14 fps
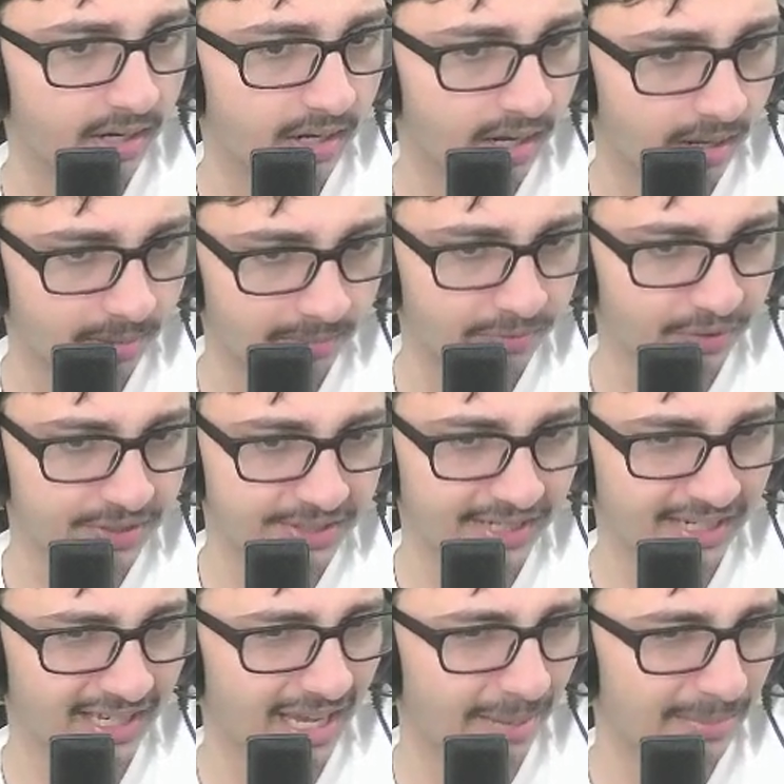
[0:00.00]
For
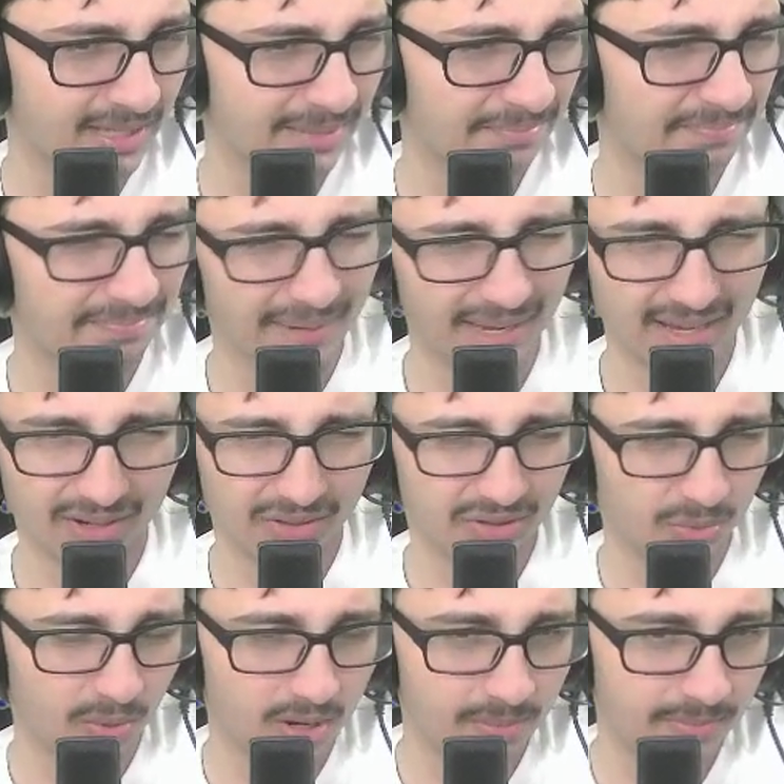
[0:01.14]
CDM, it's a bit
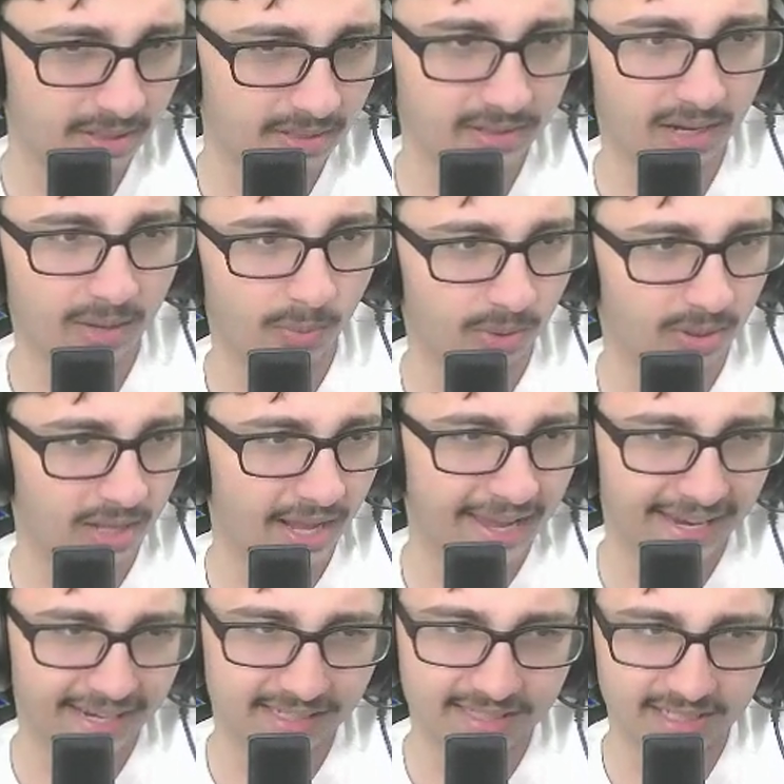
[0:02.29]
underwhelming. I won't lie,
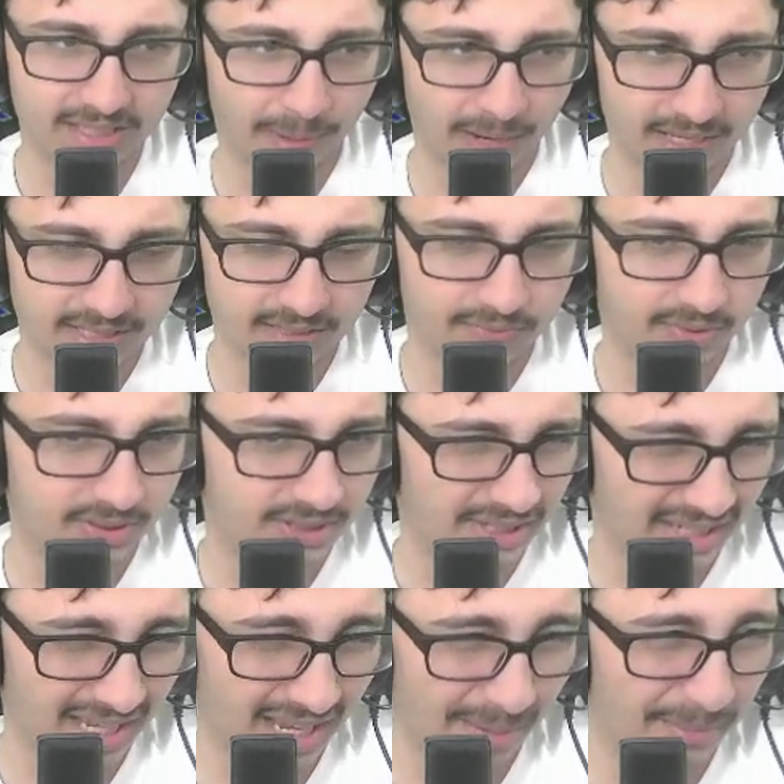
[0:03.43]
86 passing for a
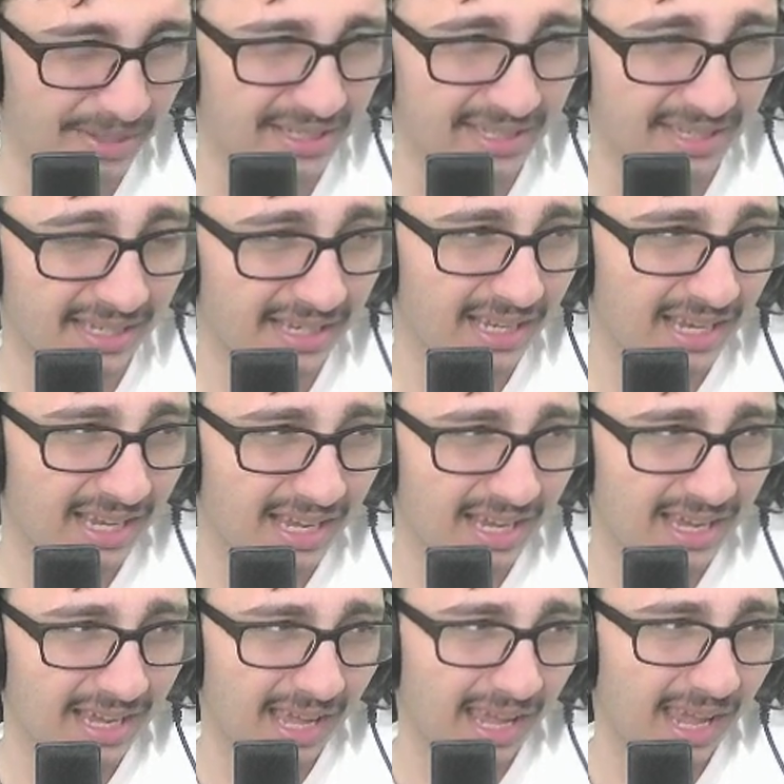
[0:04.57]
CDM is...
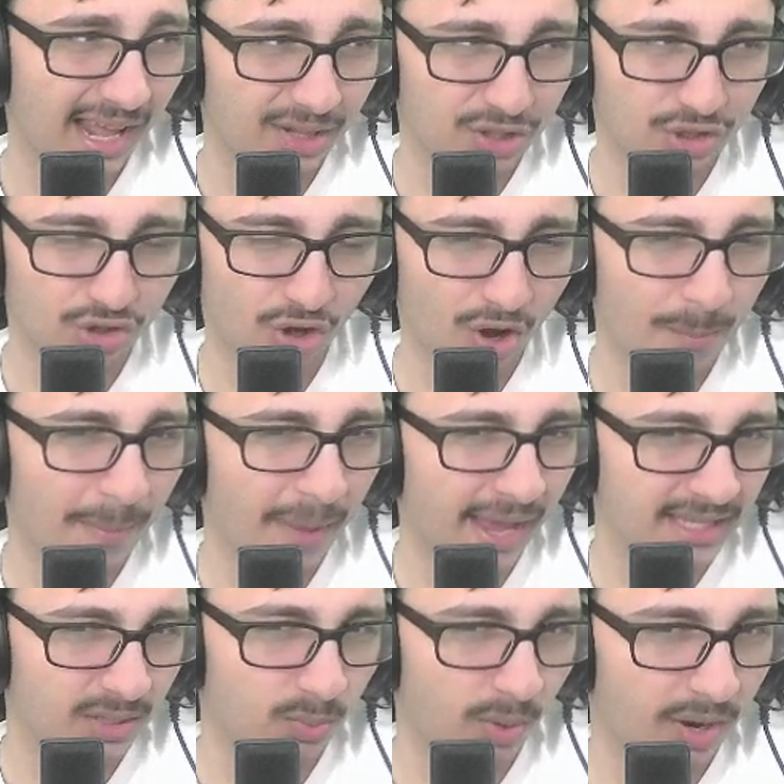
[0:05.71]
it's not
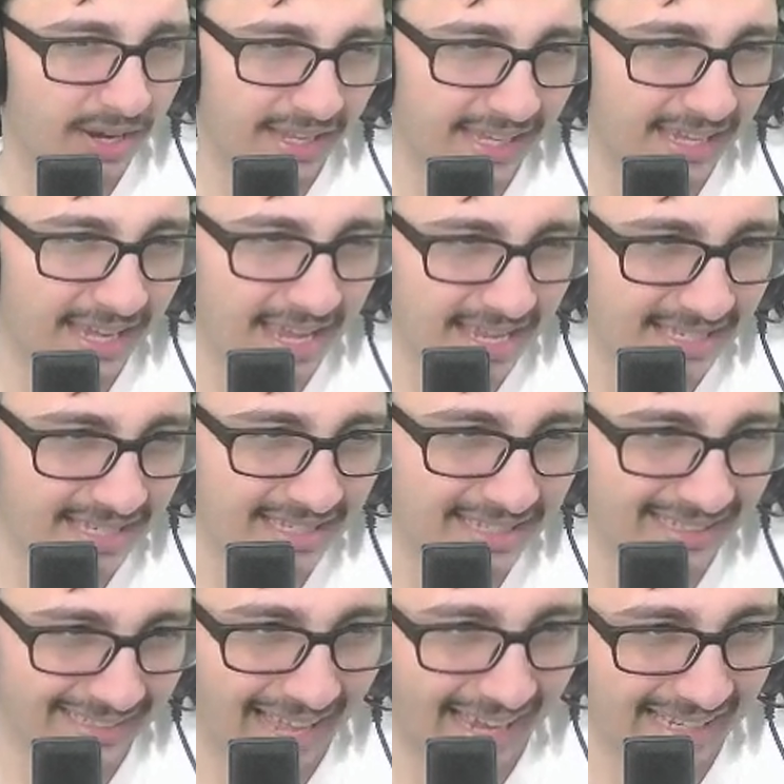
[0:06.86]
amazing when he is
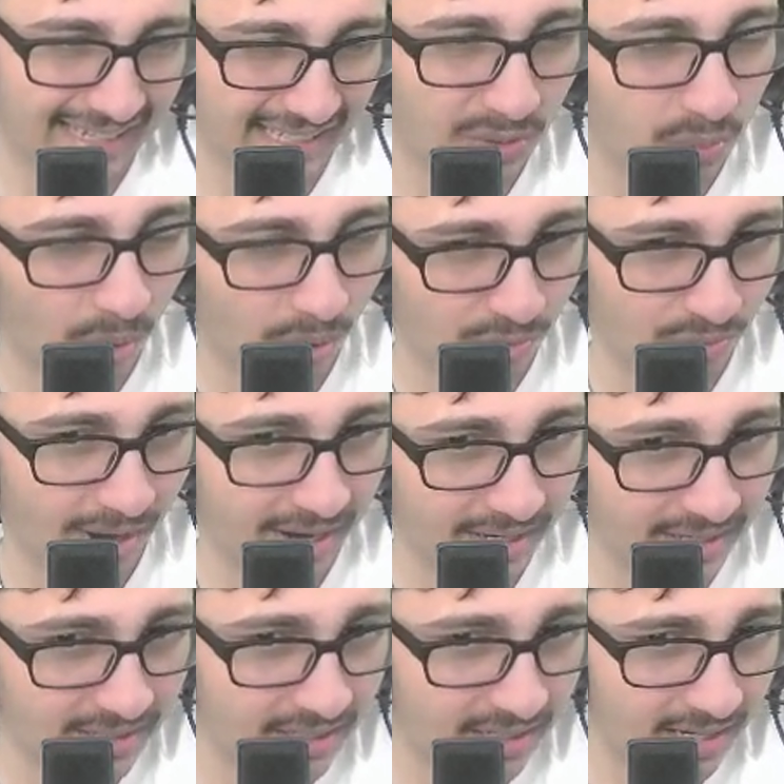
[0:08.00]
91
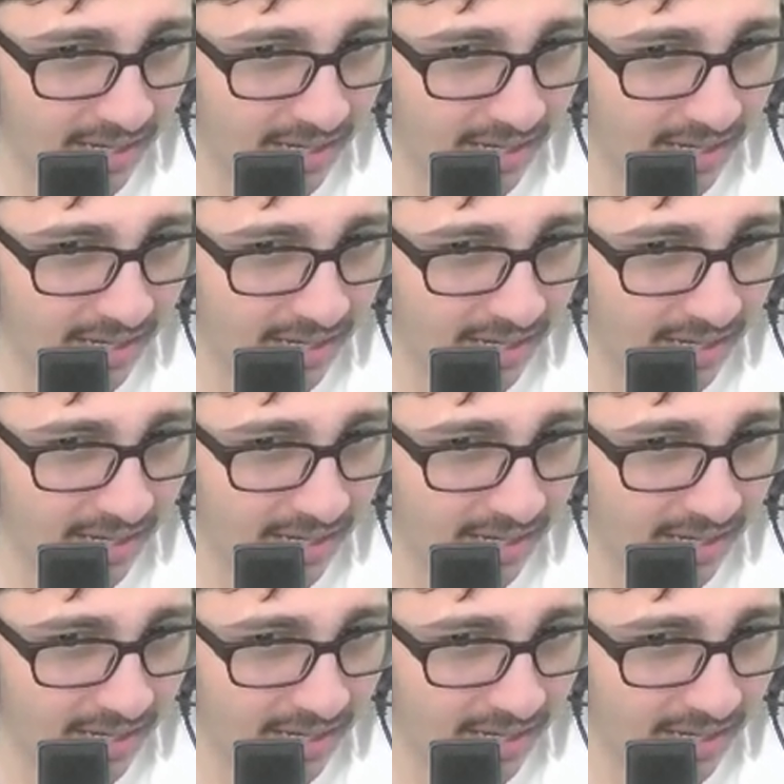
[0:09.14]
rated.